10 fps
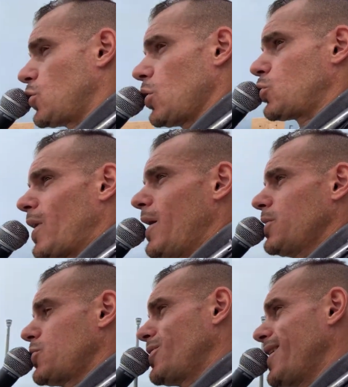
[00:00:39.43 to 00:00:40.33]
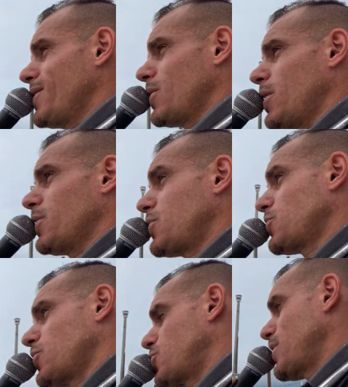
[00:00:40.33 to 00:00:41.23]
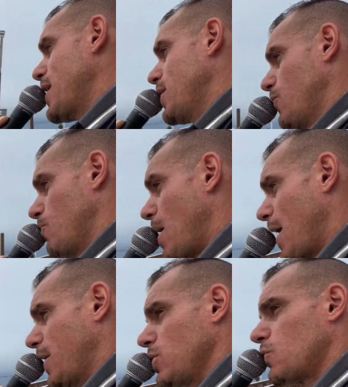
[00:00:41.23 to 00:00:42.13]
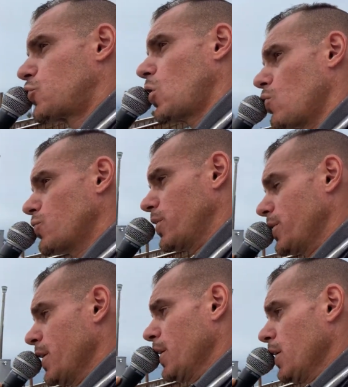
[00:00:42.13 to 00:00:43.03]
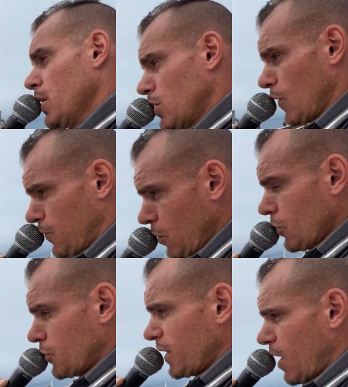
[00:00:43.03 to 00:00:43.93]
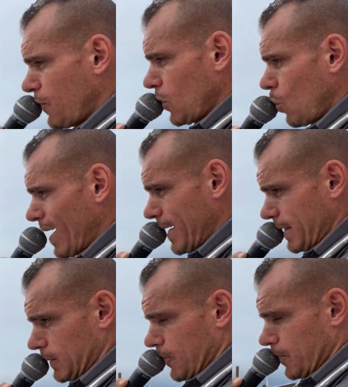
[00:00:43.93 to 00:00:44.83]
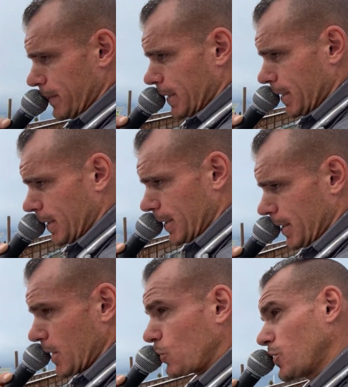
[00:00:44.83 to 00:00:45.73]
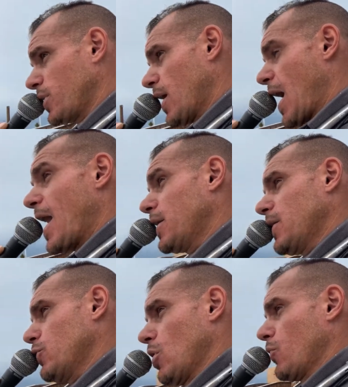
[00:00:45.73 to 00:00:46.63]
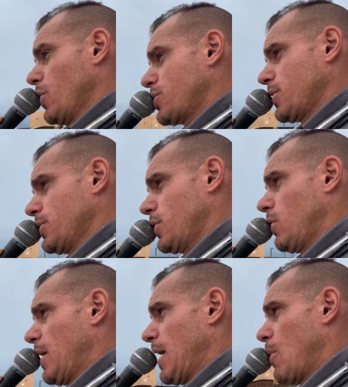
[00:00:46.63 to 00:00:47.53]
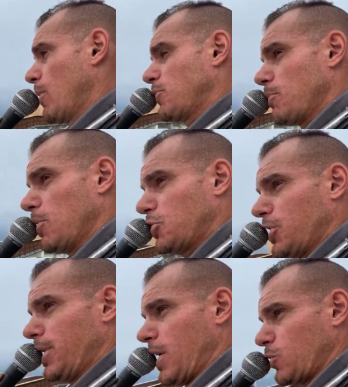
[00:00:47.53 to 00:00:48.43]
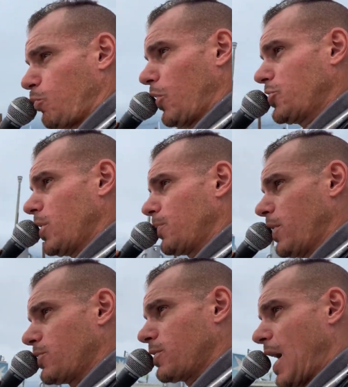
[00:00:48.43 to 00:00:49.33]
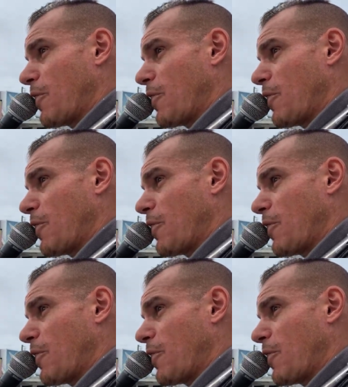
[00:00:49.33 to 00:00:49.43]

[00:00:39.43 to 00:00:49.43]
Transgender is just a state of mind. You've chosen to view yourself in a way. That's what I didn't even know this until I went up to Michigan. I was preaching up there.